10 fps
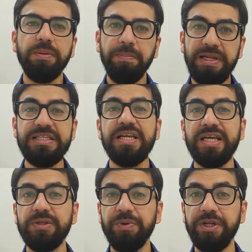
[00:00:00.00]
Please like
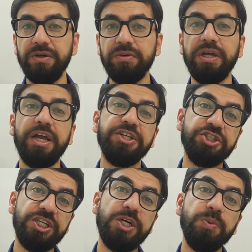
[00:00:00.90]
the video and
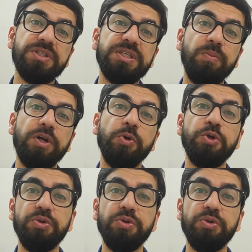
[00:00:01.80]
share it with someone who you